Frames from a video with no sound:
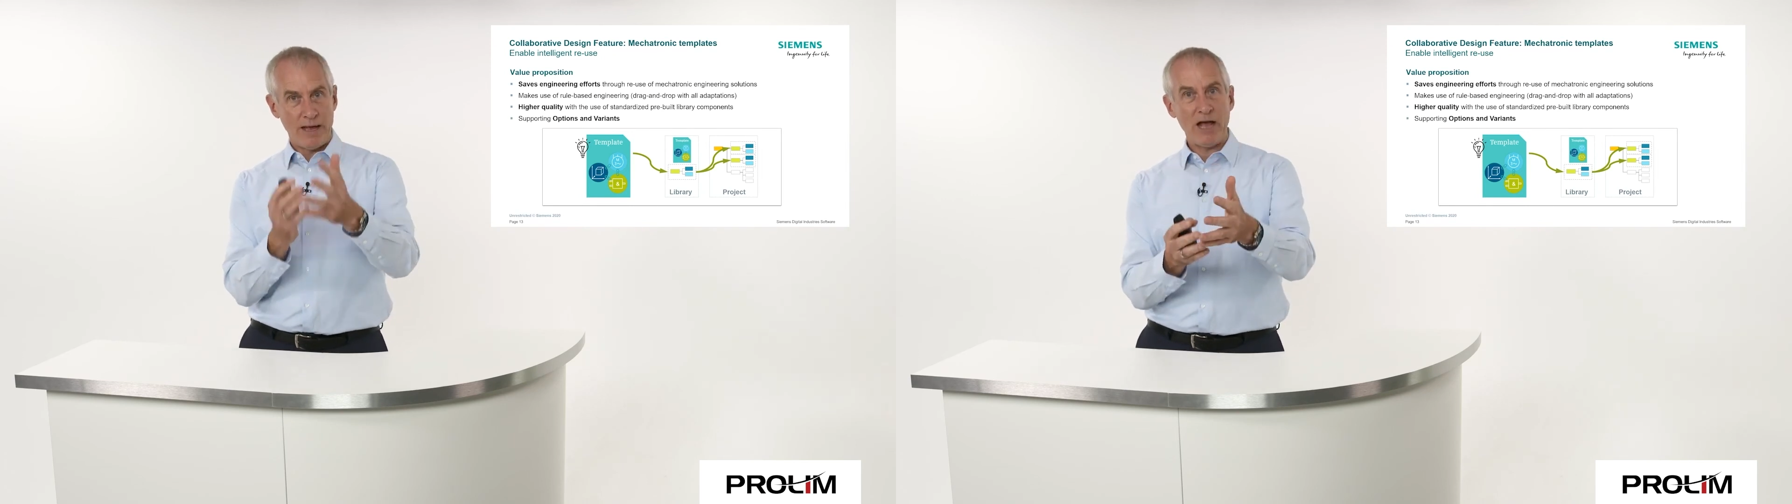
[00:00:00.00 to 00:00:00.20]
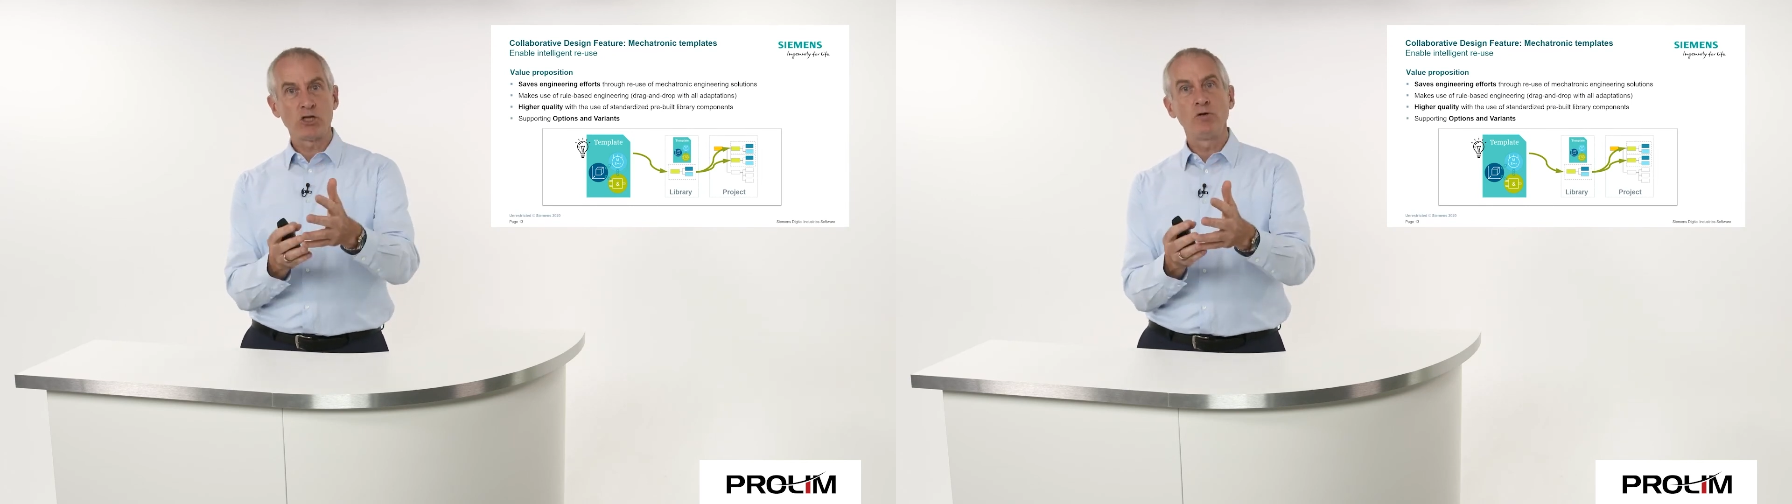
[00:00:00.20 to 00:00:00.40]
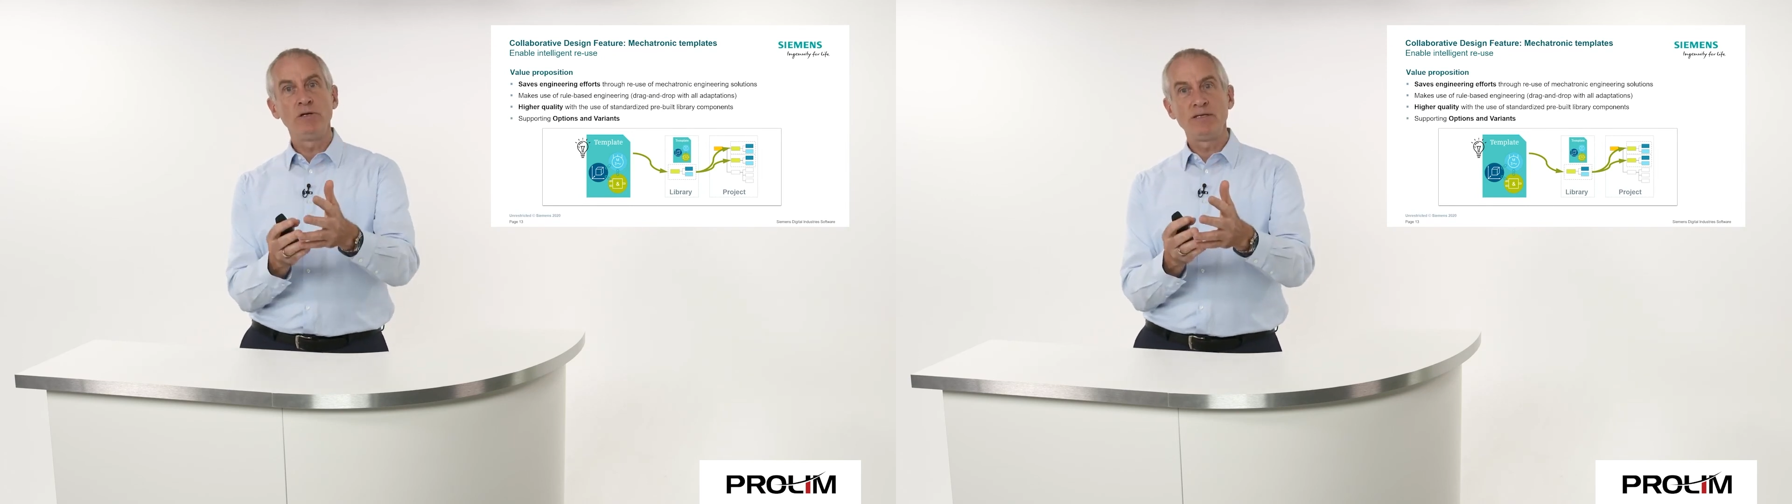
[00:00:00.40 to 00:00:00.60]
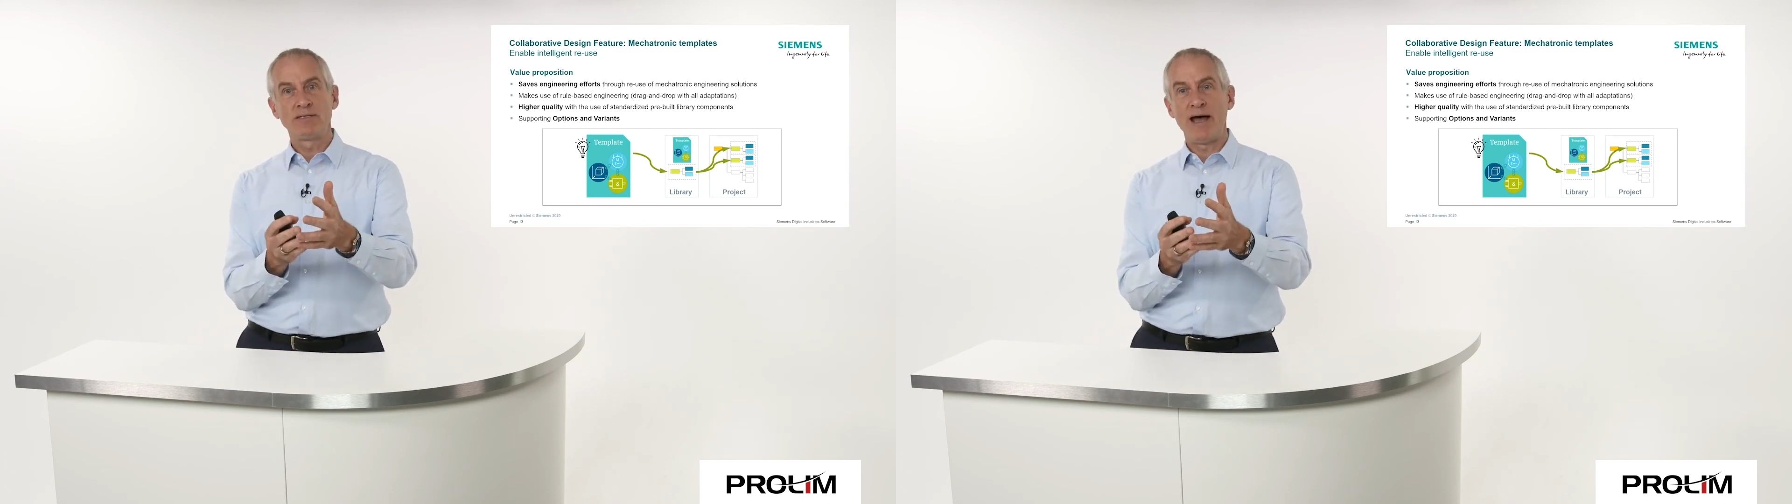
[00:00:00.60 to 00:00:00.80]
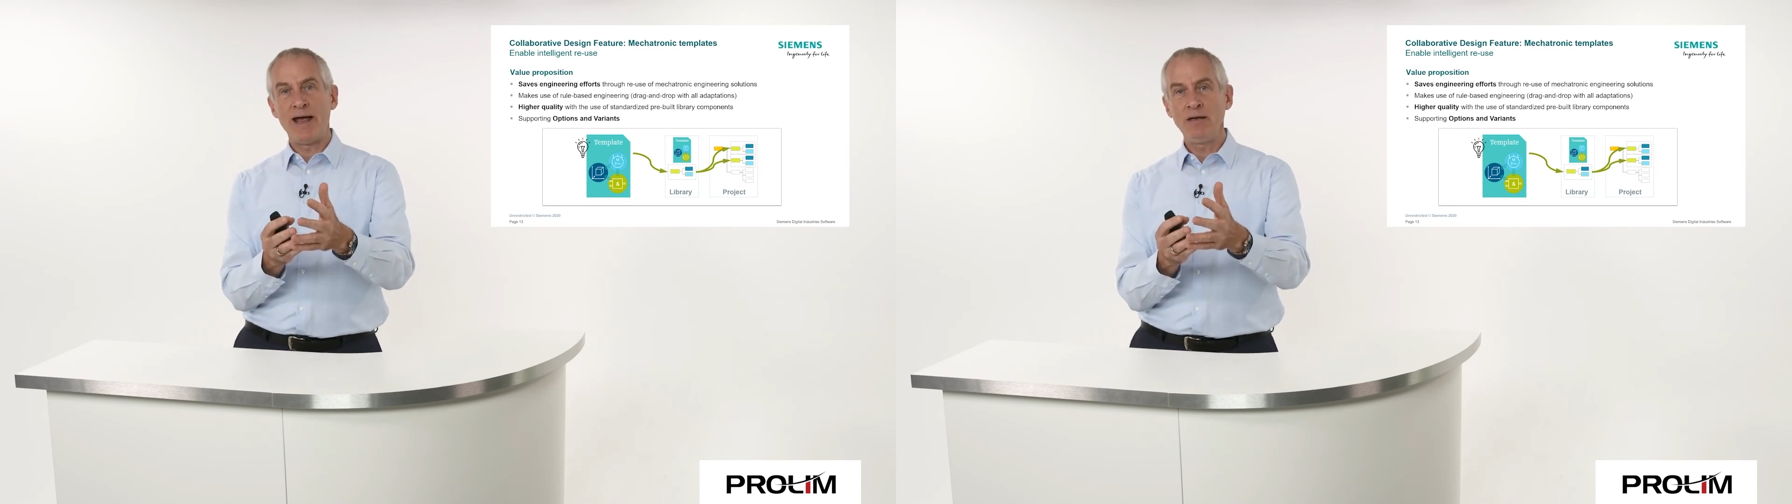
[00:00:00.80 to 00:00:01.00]
actual
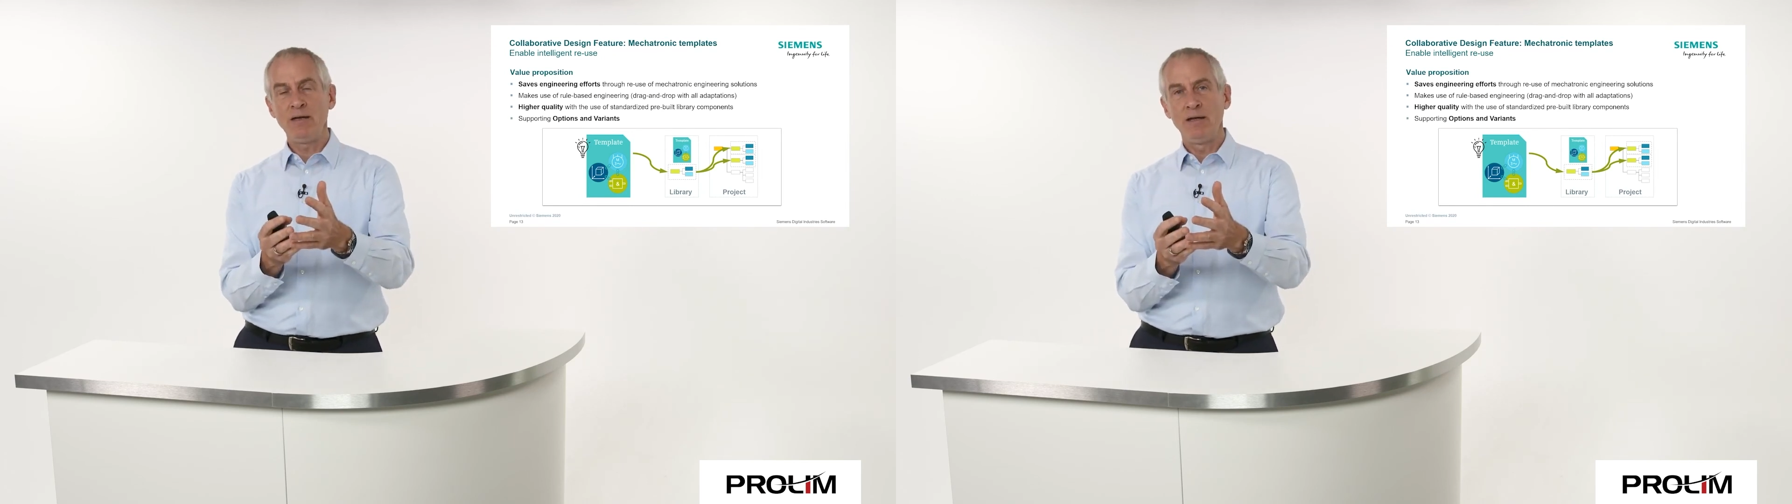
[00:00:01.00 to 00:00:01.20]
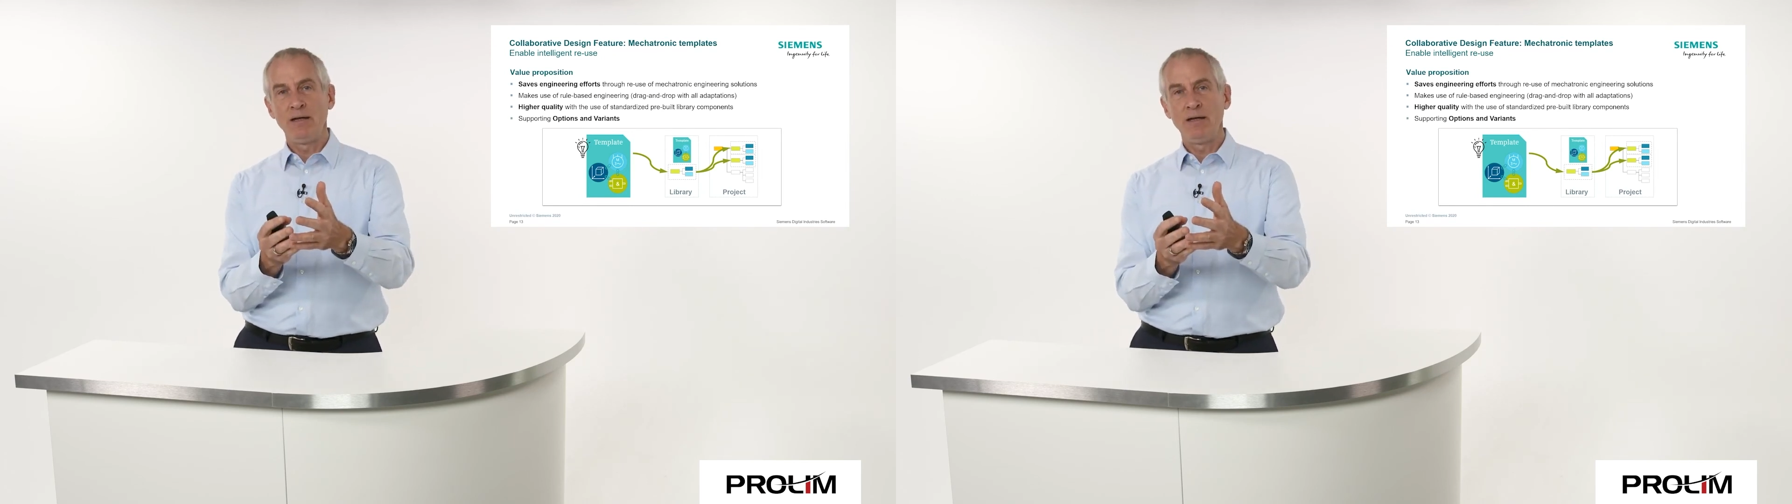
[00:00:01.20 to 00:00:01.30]
design